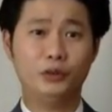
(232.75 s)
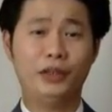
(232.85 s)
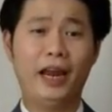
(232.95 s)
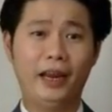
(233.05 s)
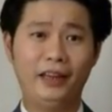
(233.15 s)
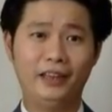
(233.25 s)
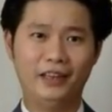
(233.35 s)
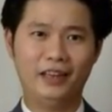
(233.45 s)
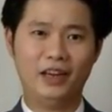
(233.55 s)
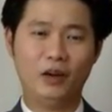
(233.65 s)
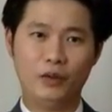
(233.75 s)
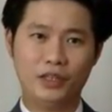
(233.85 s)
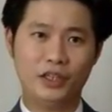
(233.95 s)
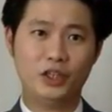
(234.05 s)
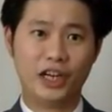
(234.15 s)
Today,
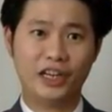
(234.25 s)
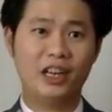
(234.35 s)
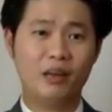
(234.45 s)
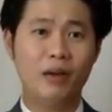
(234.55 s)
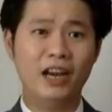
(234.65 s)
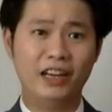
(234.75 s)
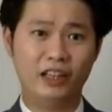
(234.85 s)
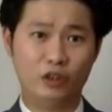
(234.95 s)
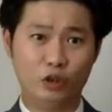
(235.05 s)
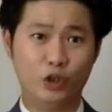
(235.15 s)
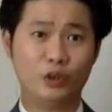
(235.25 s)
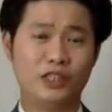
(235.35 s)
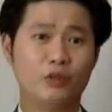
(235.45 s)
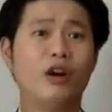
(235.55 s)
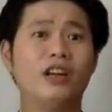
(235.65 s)
we see China's ability to
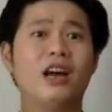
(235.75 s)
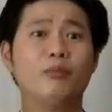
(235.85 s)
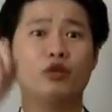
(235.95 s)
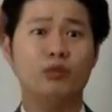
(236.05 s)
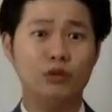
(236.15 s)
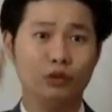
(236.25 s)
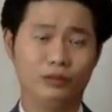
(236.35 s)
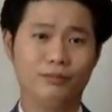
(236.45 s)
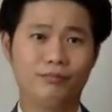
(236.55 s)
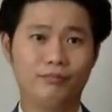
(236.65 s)
shoot its rocket up to the moon.